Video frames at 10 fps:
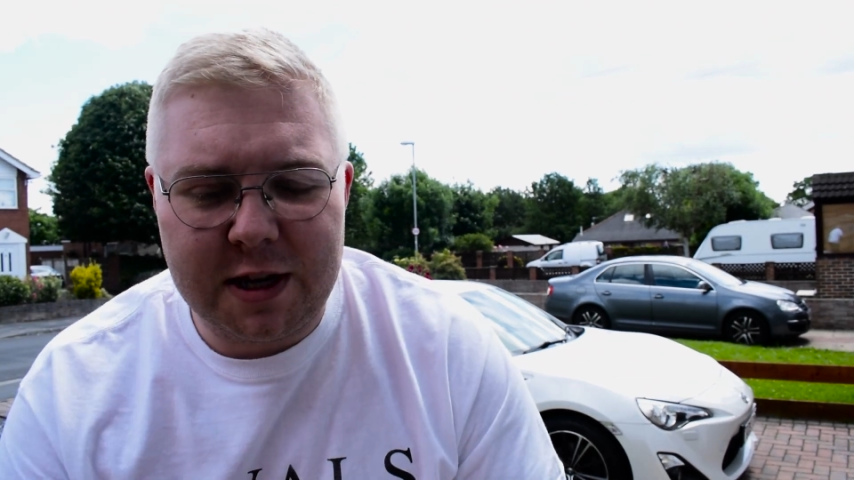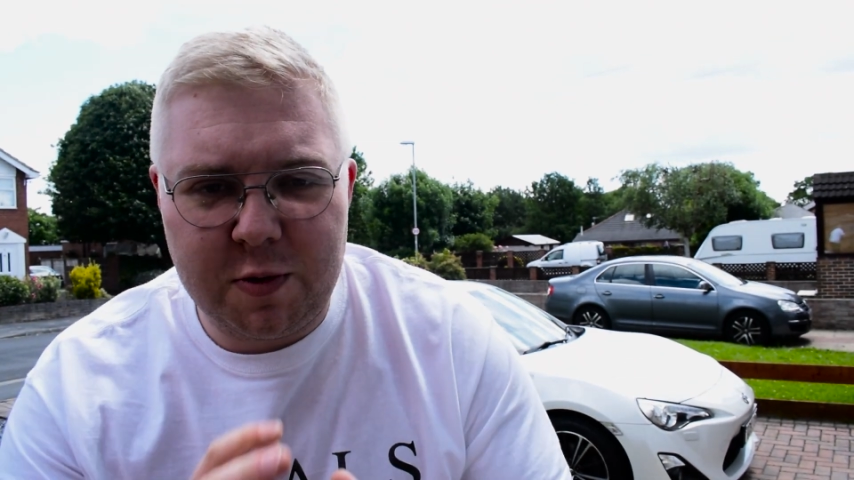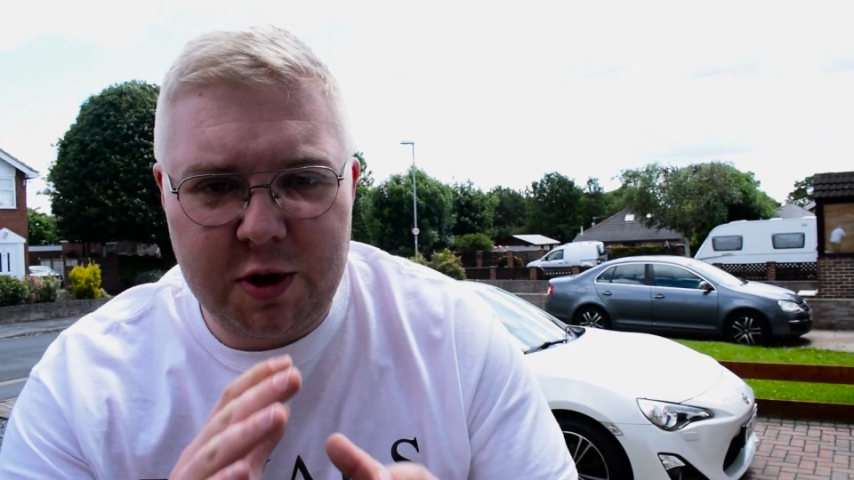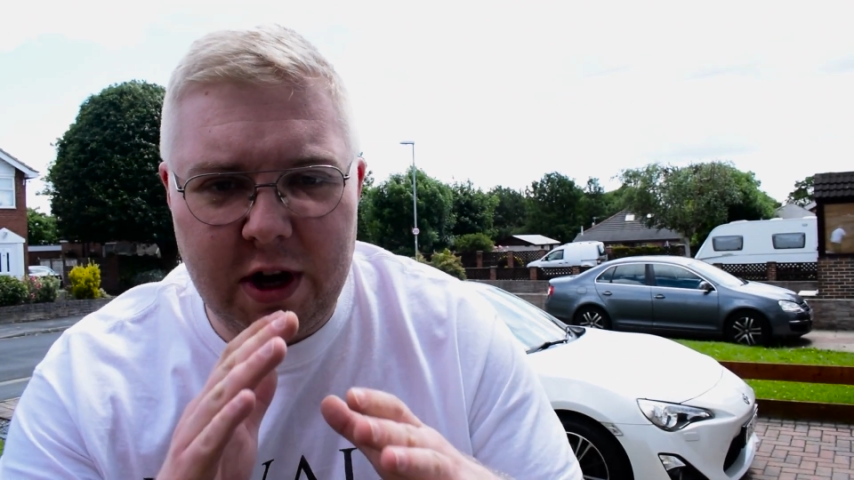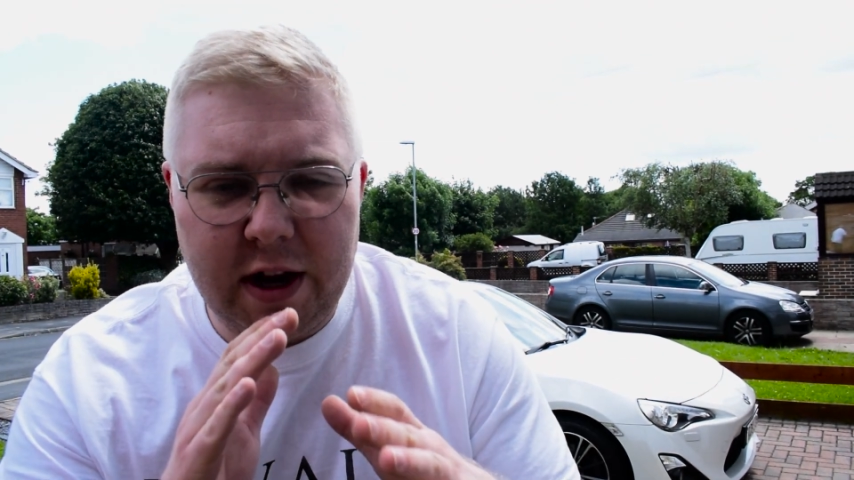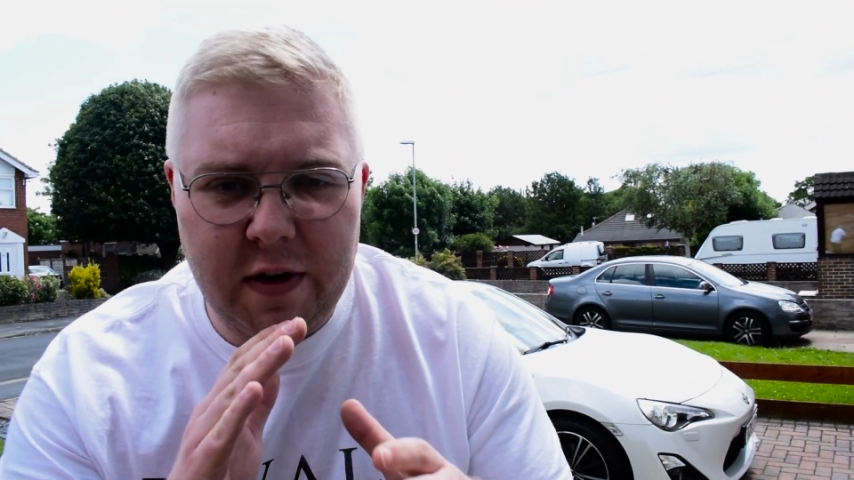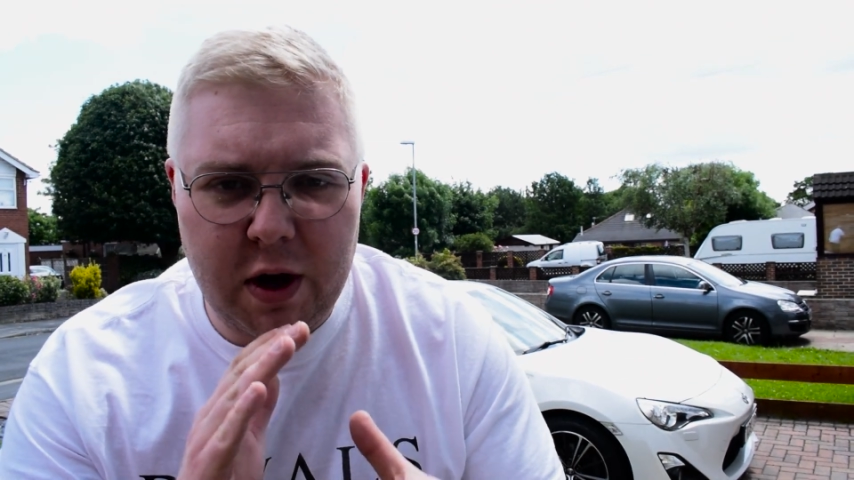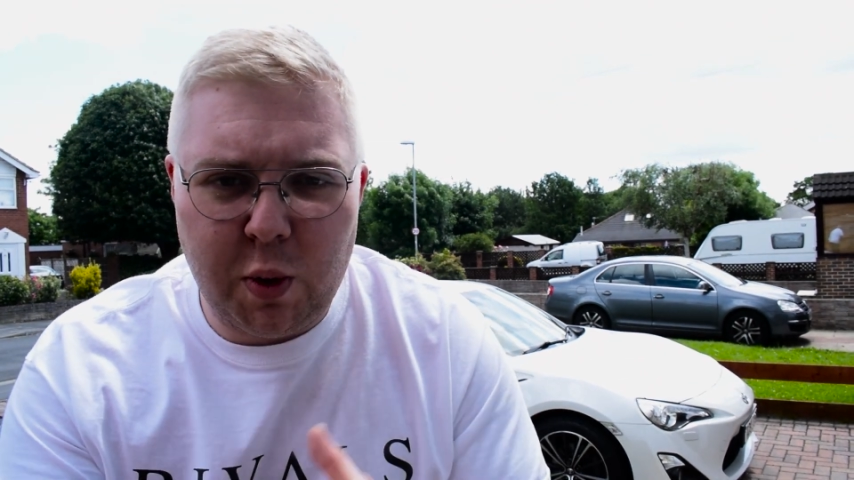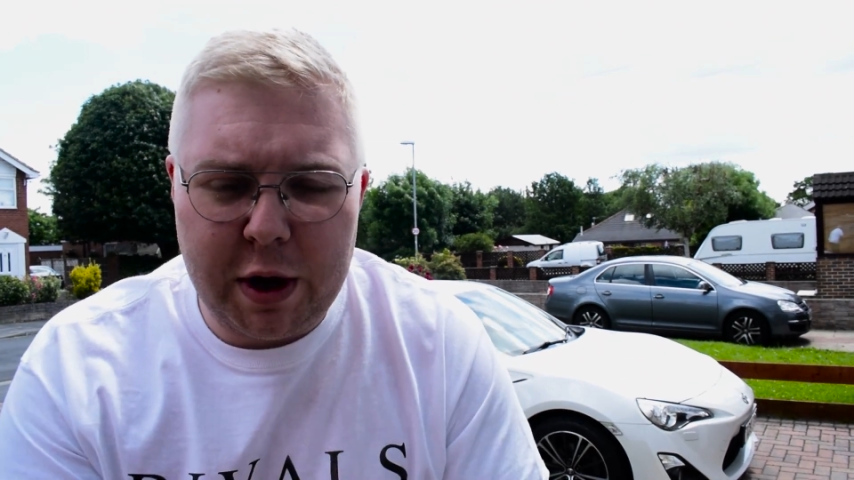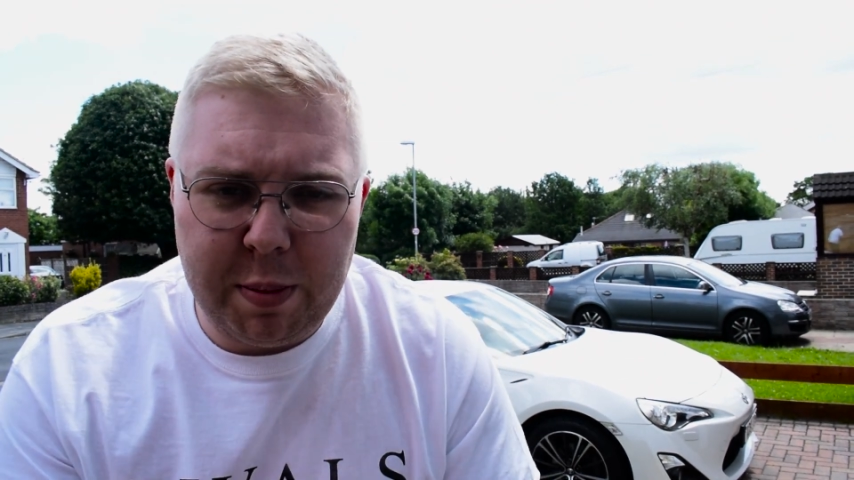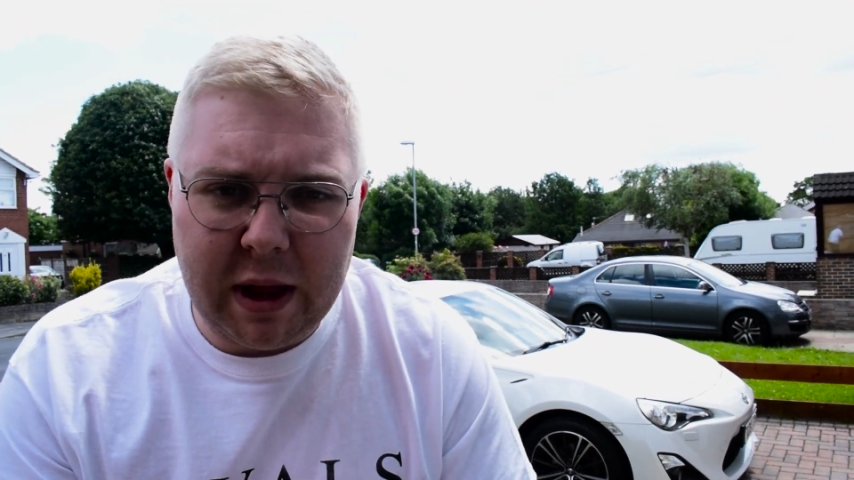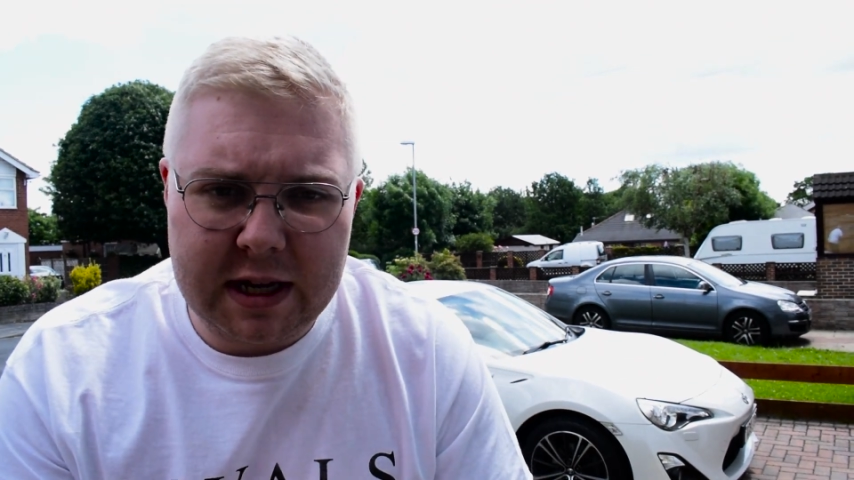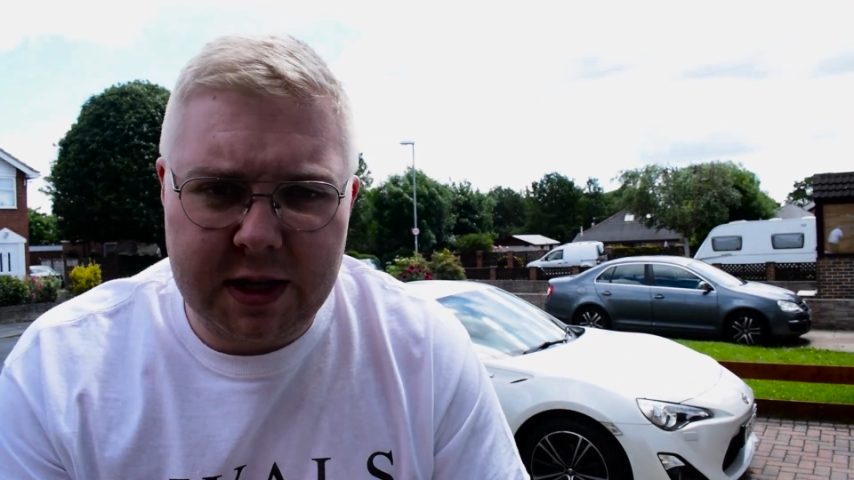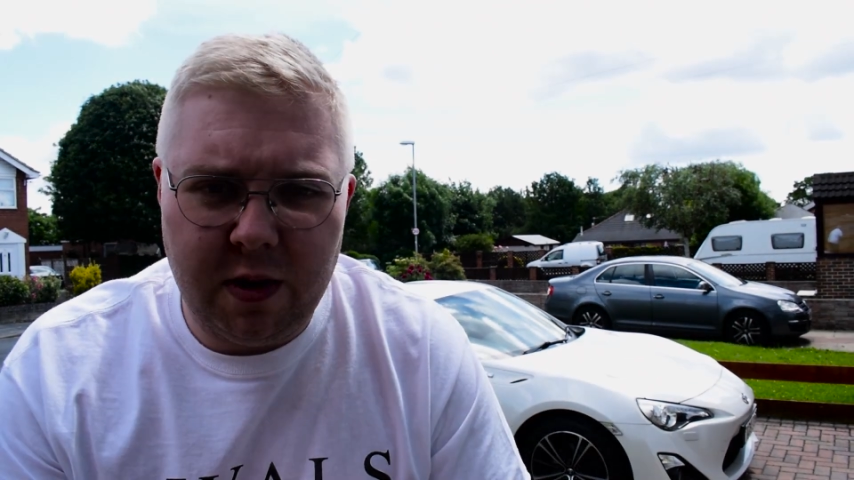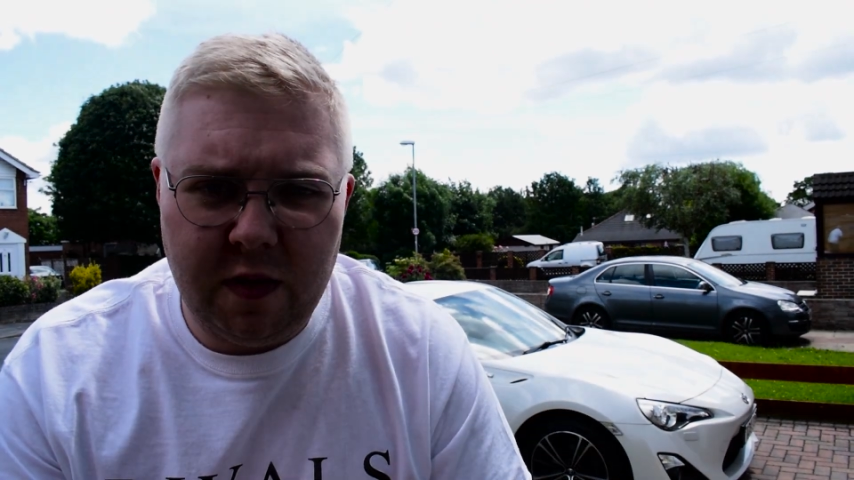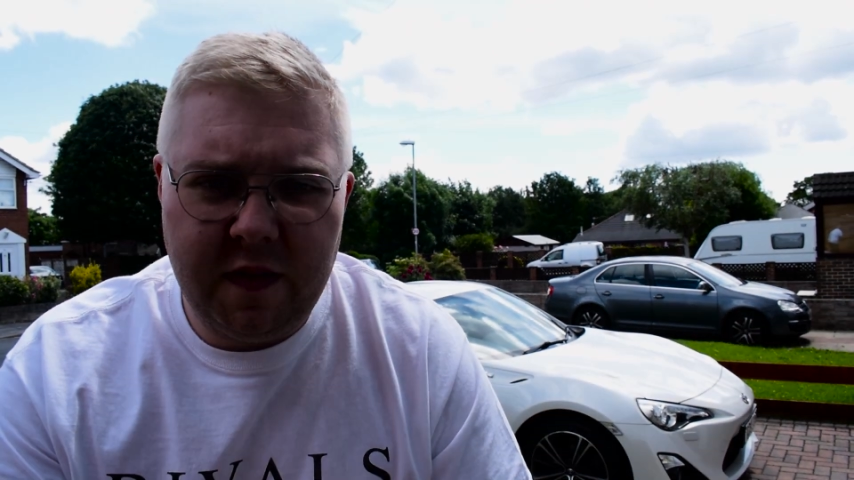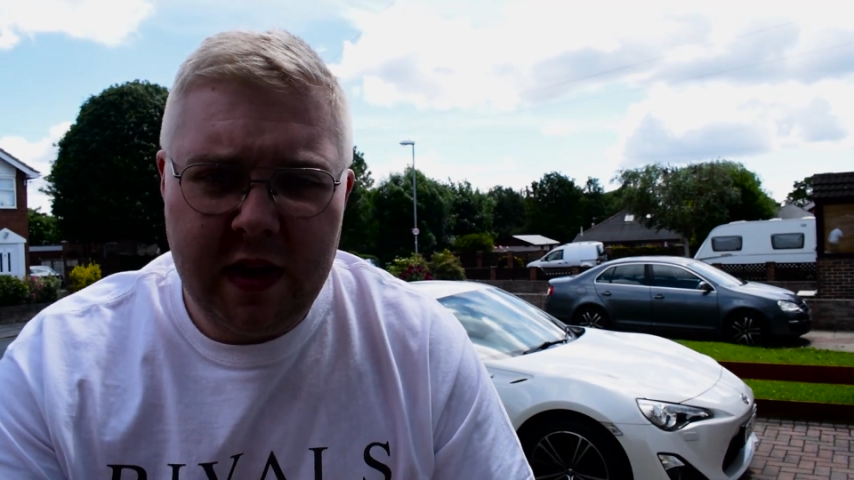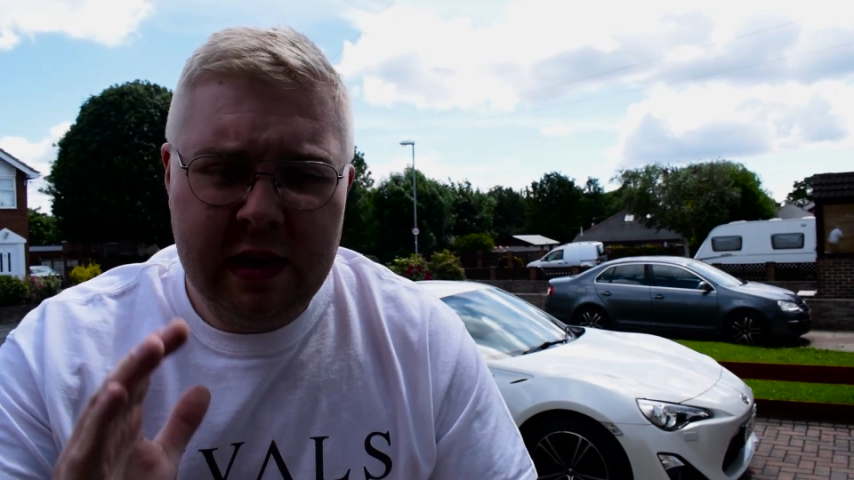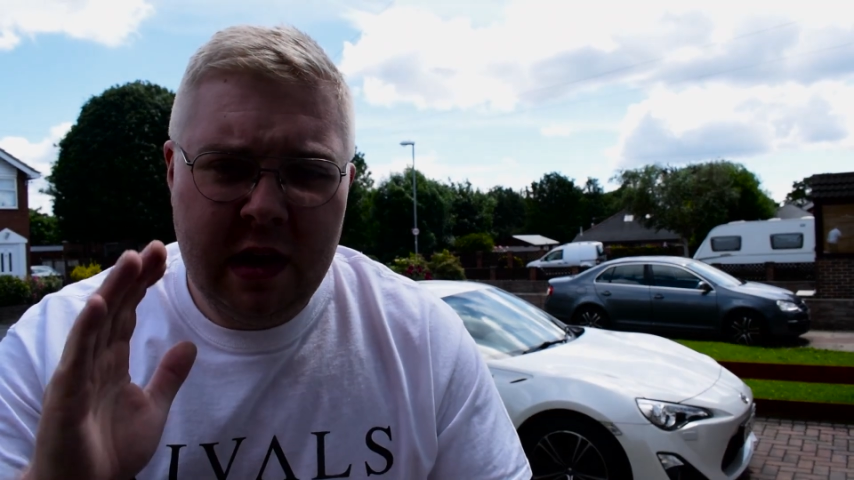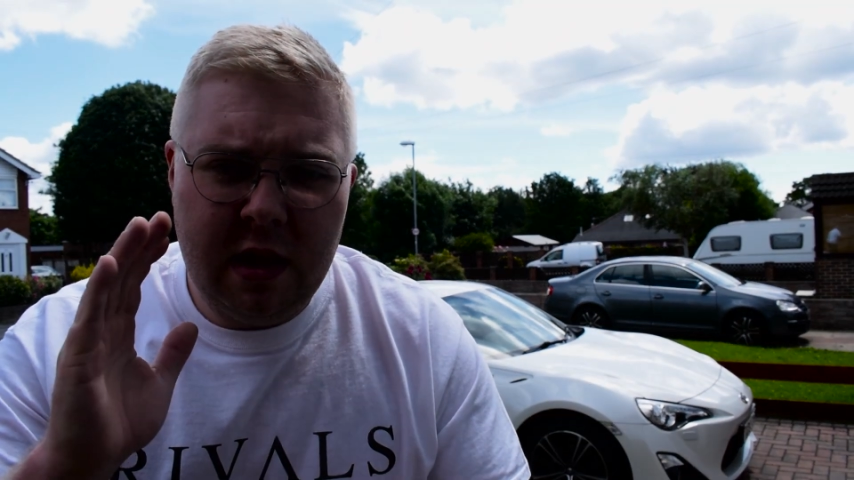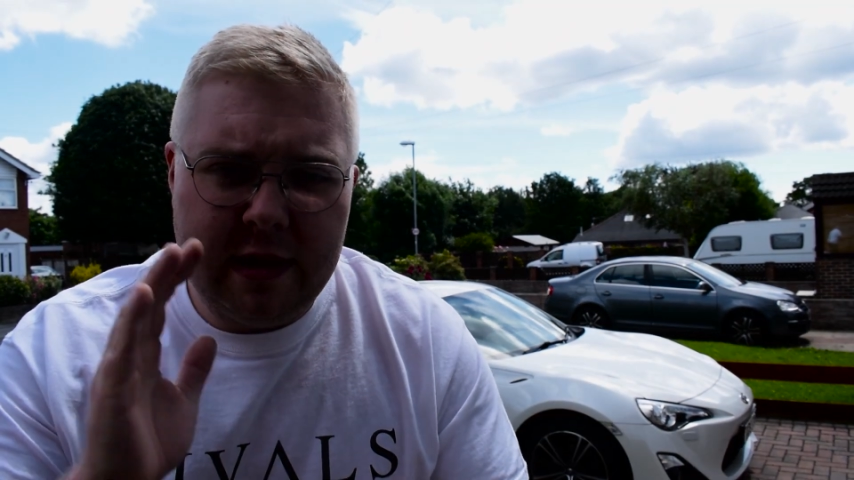I'm just going to give it a quick blast off,